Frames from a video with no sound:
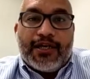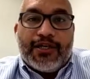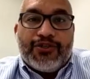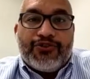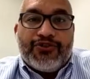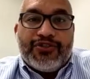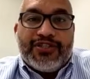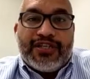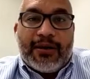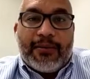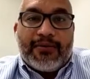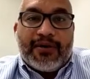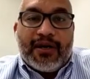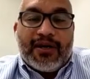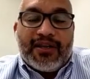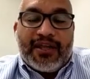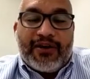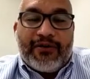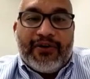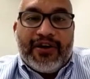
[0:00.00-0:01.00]
countries
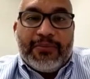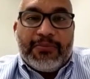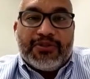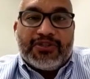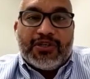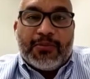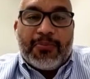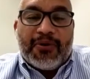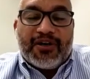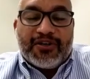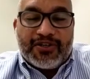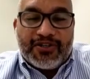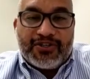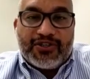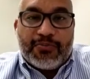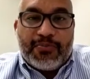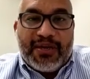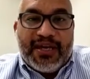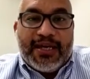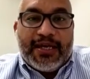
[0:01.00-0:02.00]
that are able to
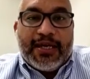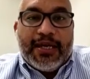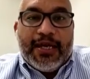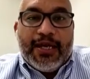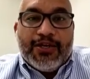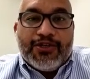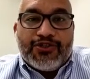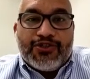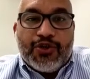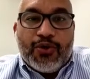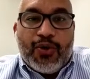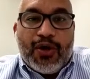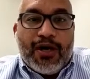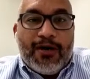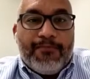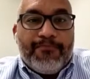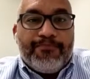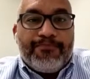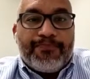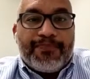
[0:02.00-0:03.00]
participate. So
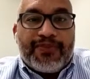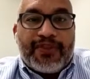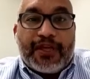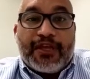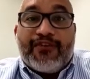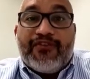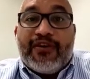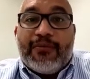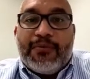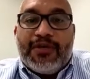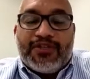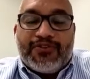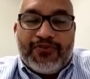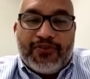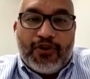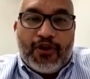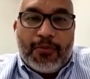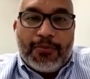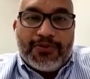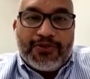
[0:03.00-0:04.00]
thank you very much
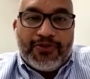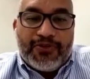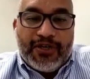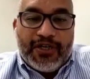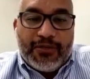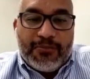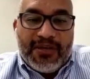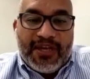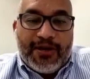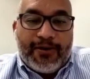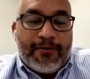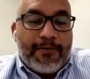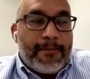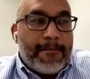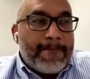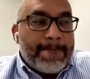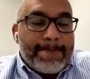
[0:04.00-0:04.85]
for the opportunity to be here.